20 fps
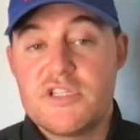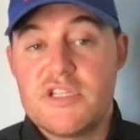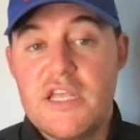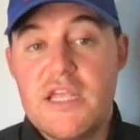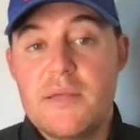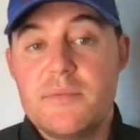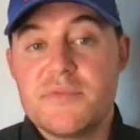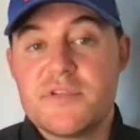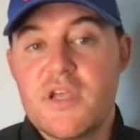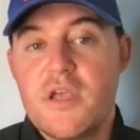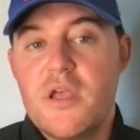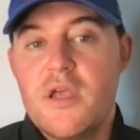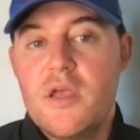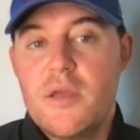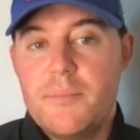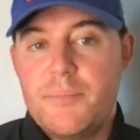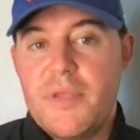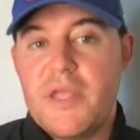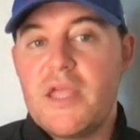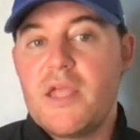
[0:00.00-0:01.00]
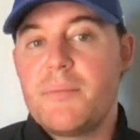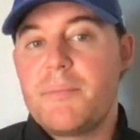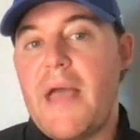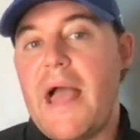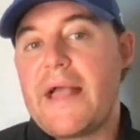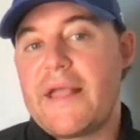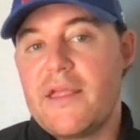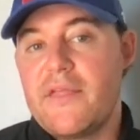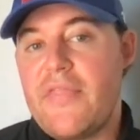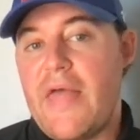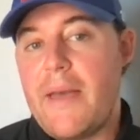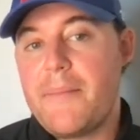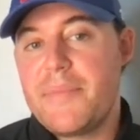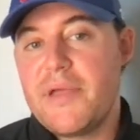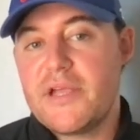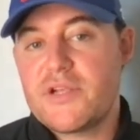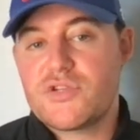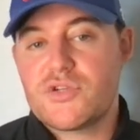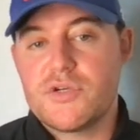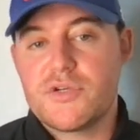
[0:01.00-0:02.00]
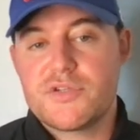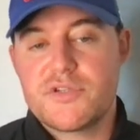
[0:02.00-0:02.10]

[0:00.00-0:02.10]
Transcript: teams, being back in that picture.